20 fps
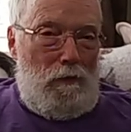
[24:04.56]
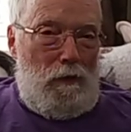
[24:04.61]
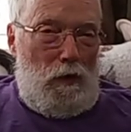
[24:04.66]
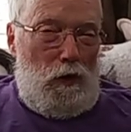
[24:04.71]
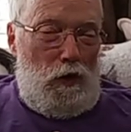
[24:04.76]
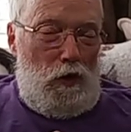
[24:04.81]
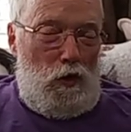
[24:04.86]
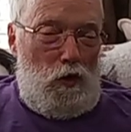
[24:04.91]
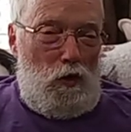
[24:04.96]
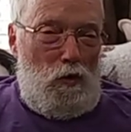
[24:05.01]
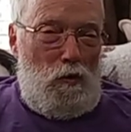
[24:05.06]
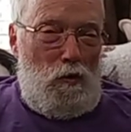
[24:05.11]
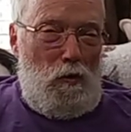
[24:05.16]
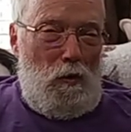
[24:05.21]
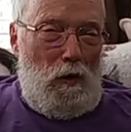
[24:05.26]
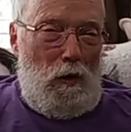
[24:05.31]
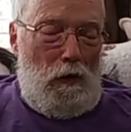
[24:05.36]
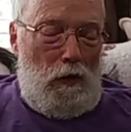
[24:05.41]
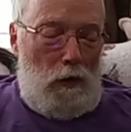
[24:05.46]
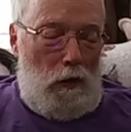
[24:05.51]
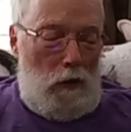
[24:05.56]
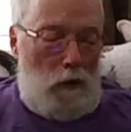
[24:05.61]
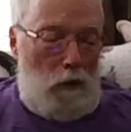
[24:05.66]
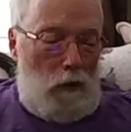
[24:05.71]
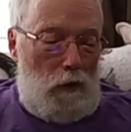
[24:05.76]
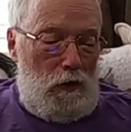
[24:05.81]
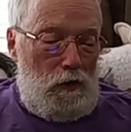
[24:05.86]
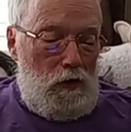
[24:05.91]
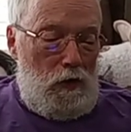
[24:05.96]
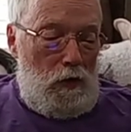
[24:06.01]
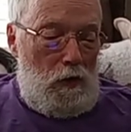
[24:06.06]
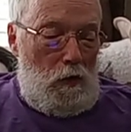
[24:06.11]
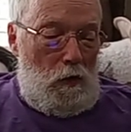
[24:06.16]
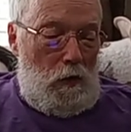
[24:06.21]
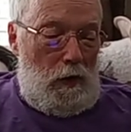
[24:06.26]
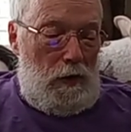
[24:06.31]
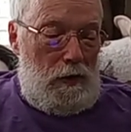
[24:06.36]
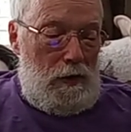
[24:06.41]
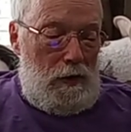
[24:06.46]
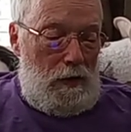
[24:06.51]
for you are the Lord's
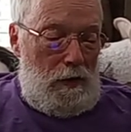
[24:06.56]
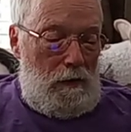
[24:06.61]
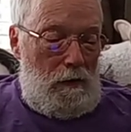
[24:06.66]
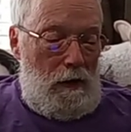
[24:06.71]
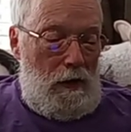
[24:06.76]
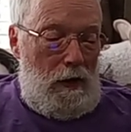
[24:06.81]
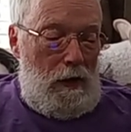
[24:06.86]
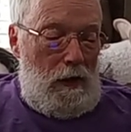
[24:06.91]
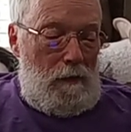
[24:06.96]
anointed.